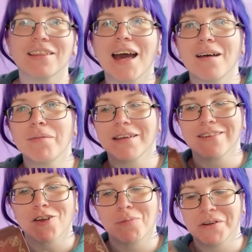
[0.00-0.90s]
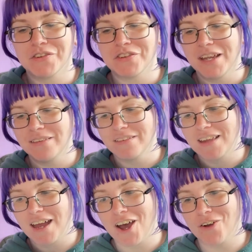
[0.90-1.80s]
That makes so much sense
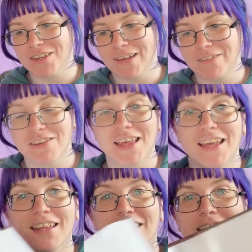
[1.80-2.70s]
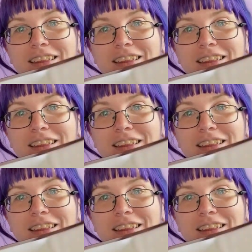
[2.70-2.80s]
now because I was like,